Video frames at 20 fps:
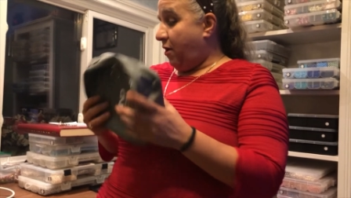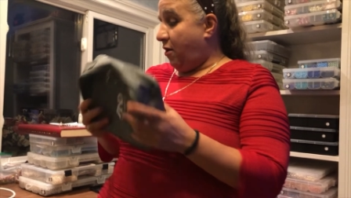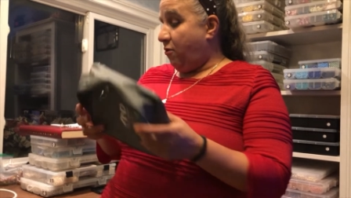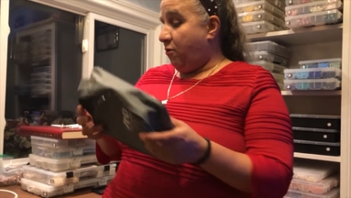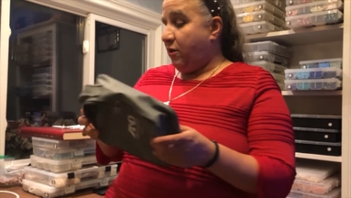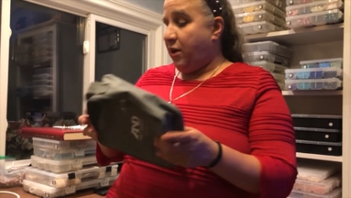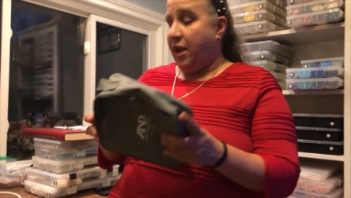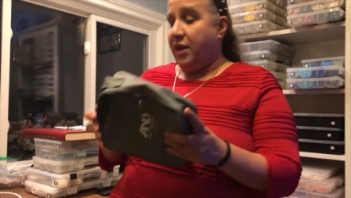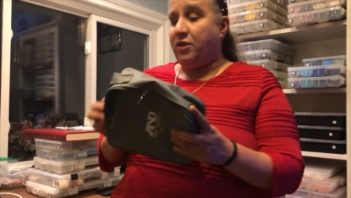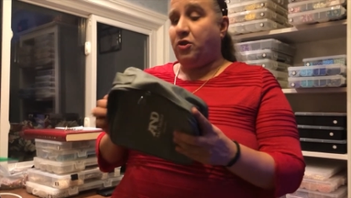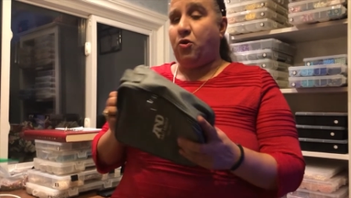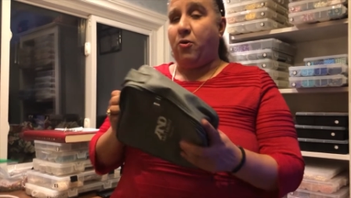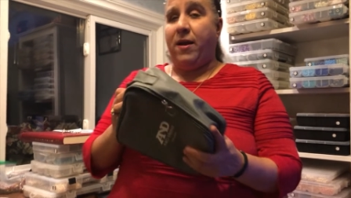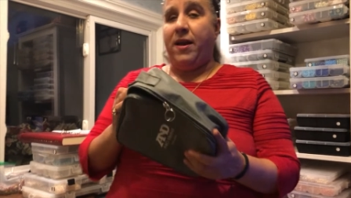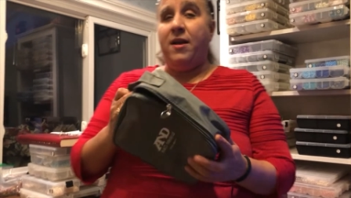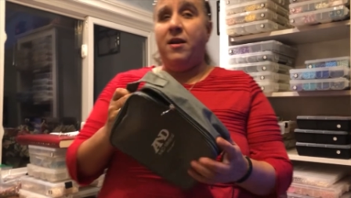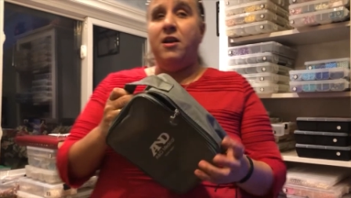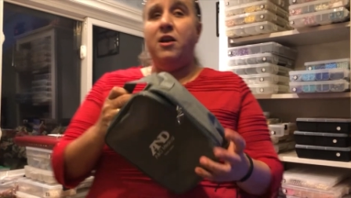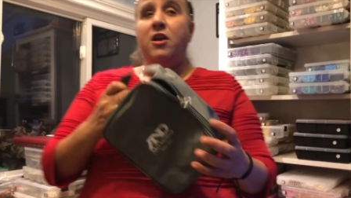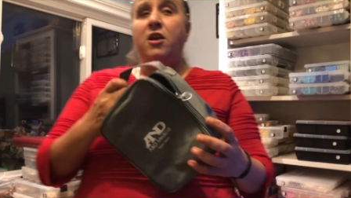Oh, okay, it's gray.
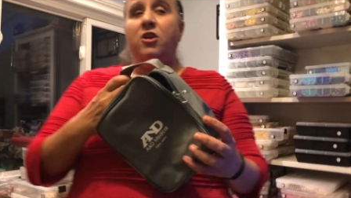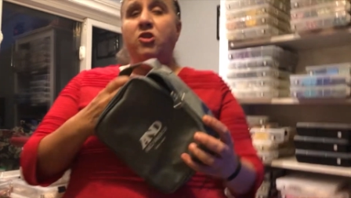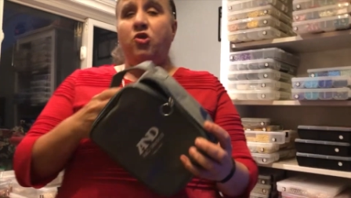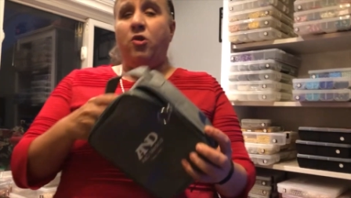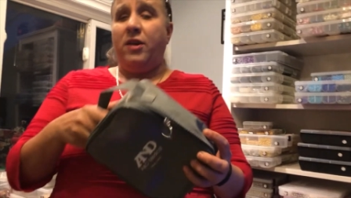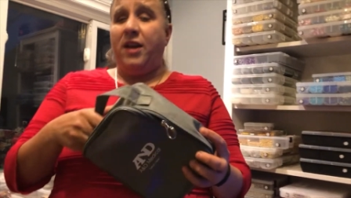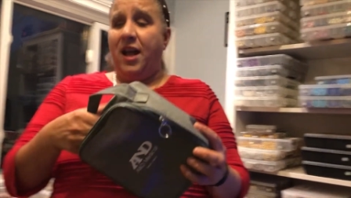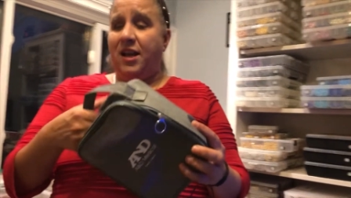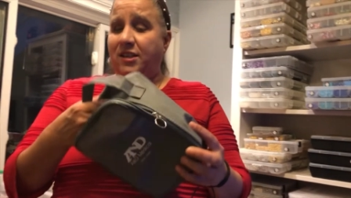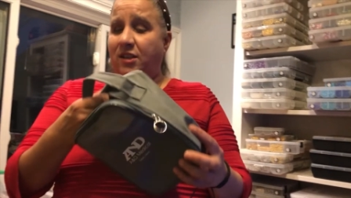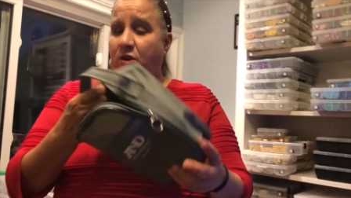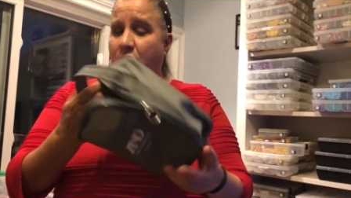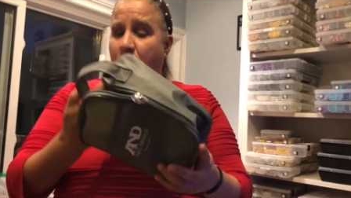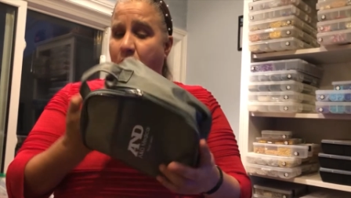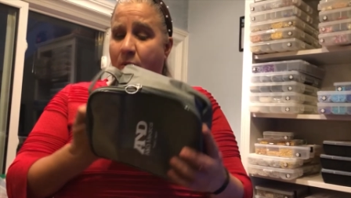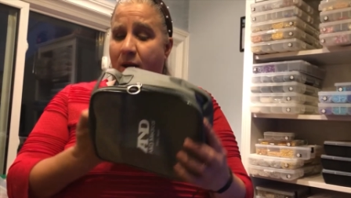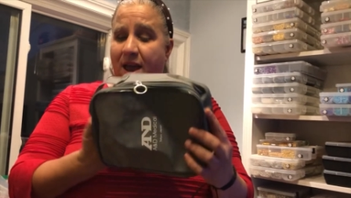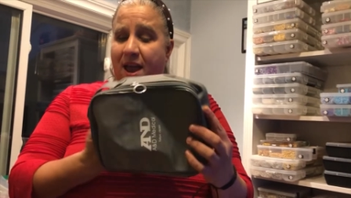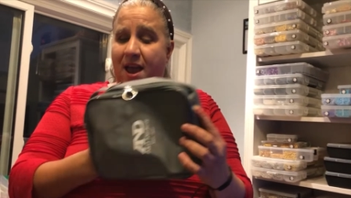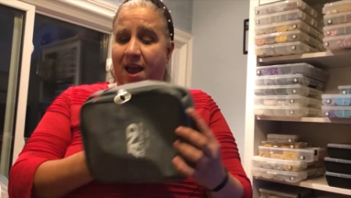So it has a
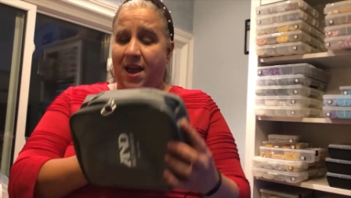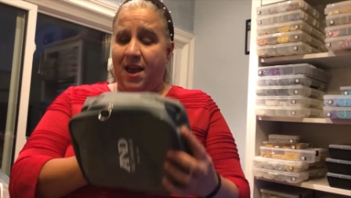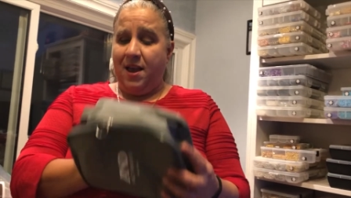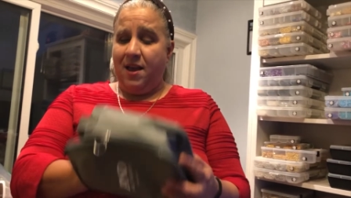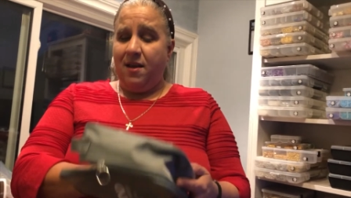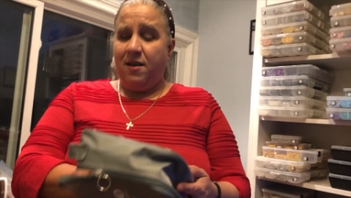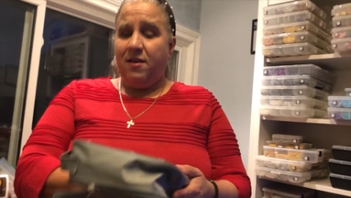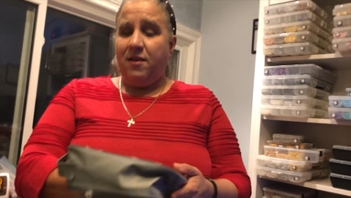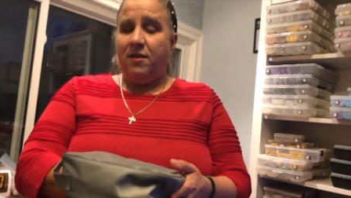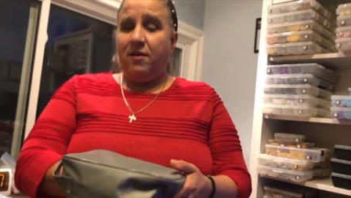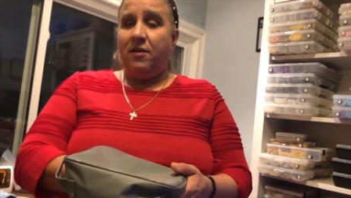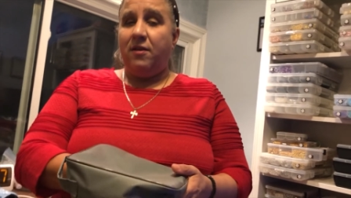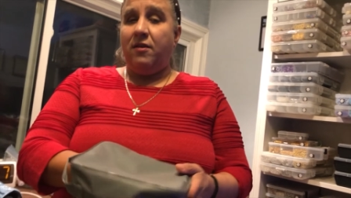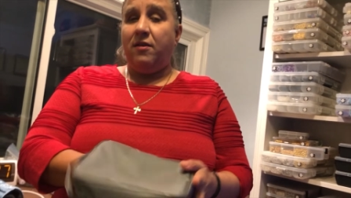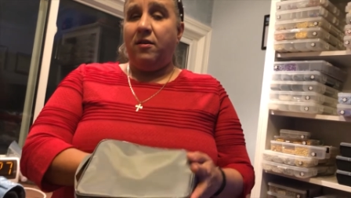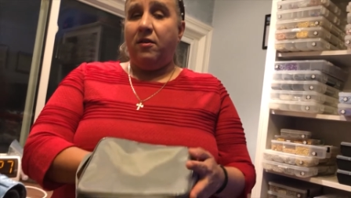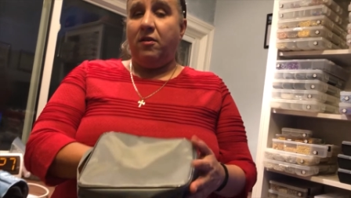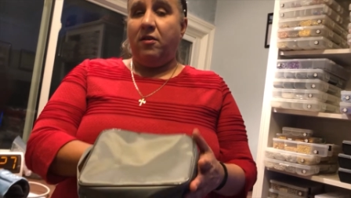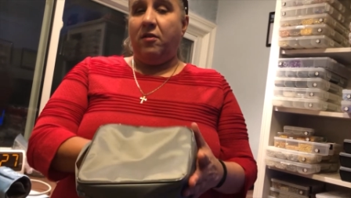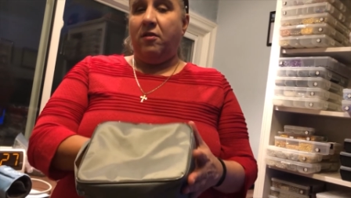gray
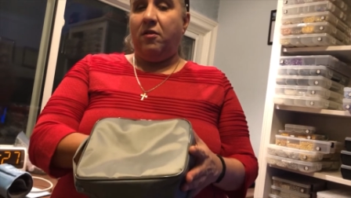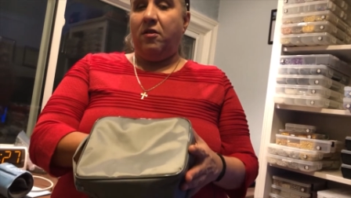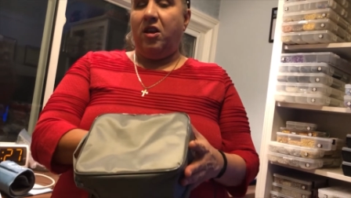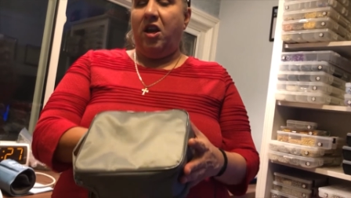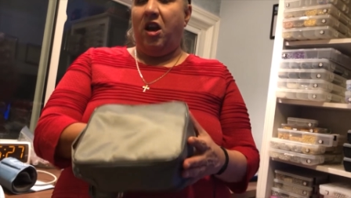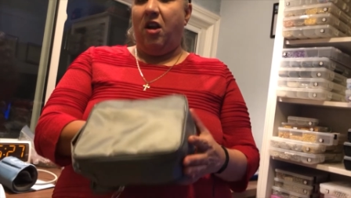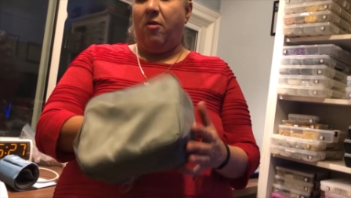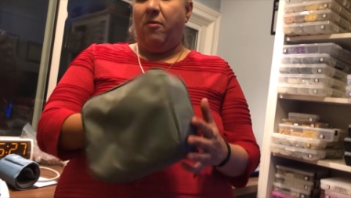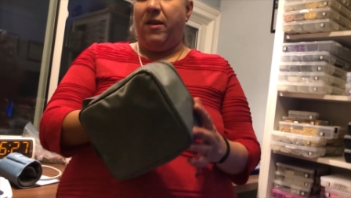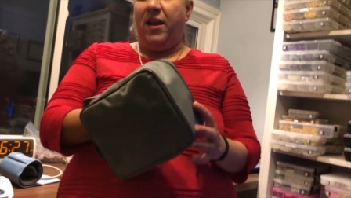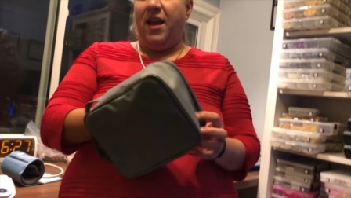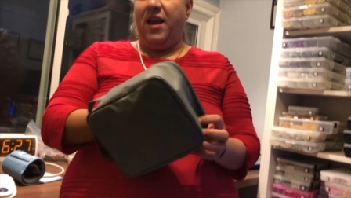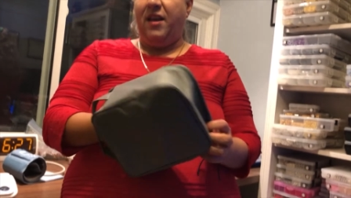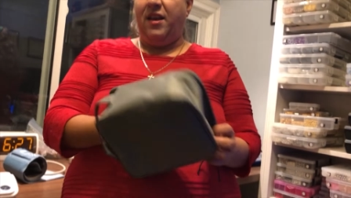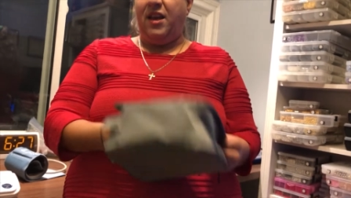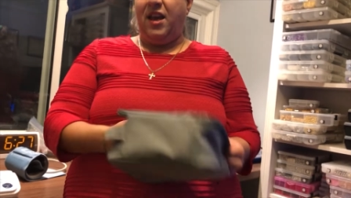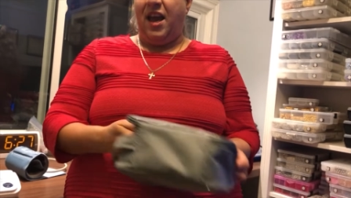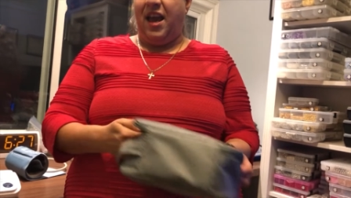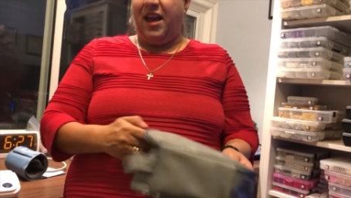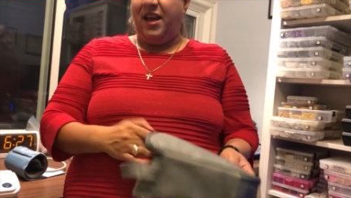carrying
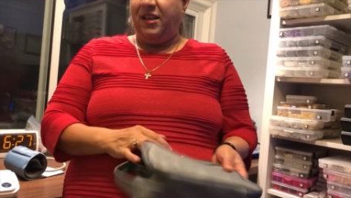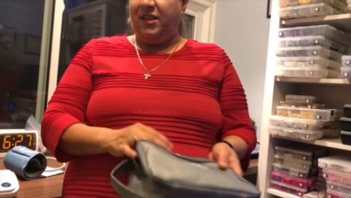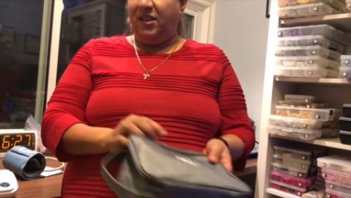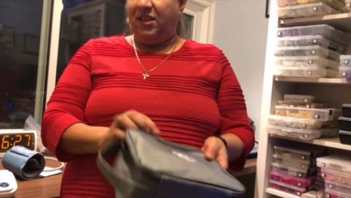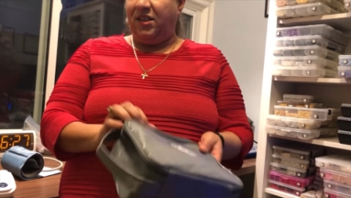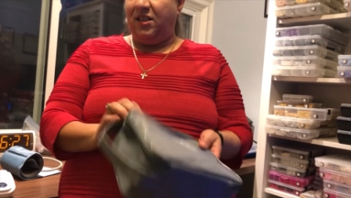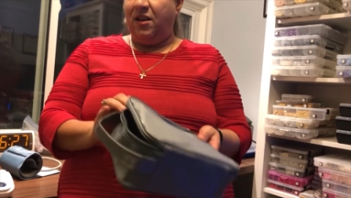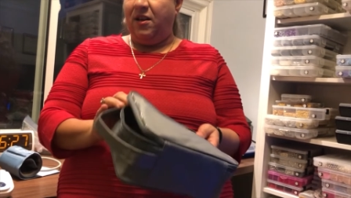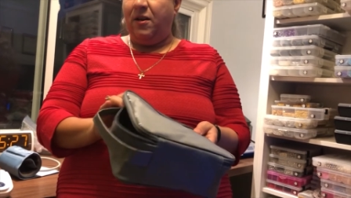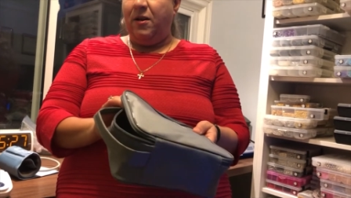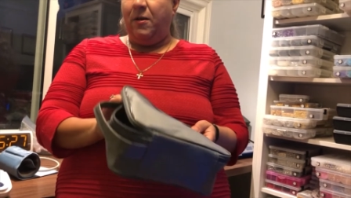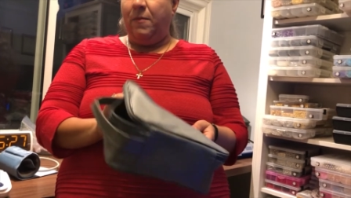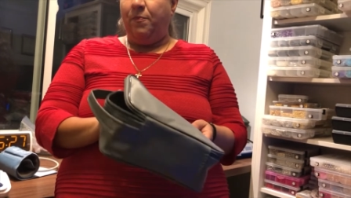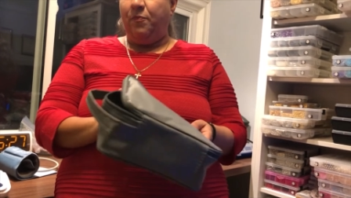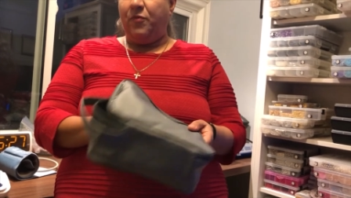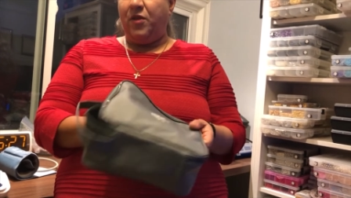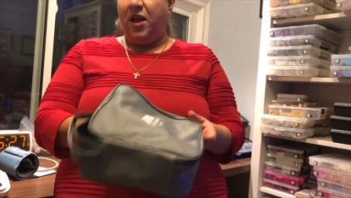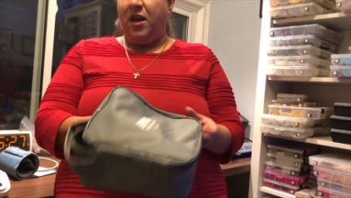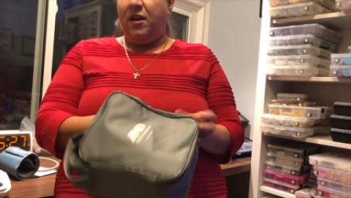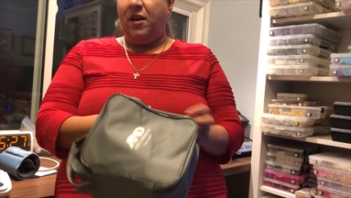case
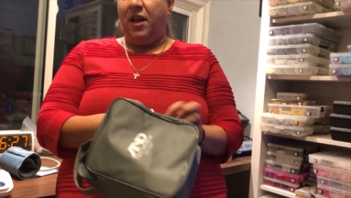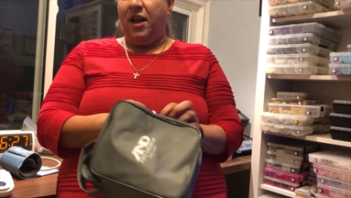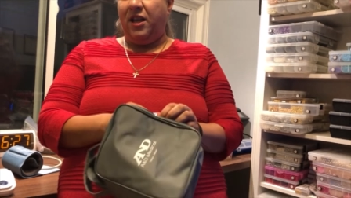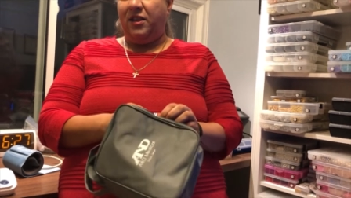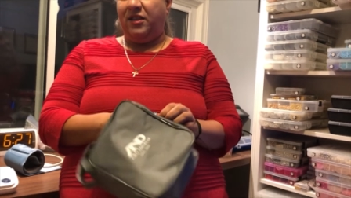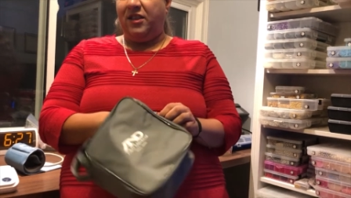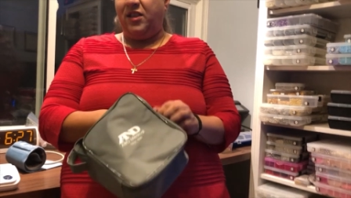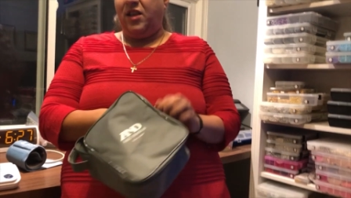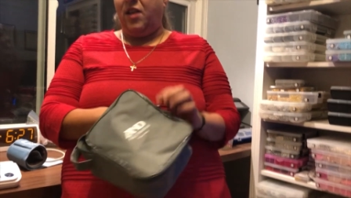that it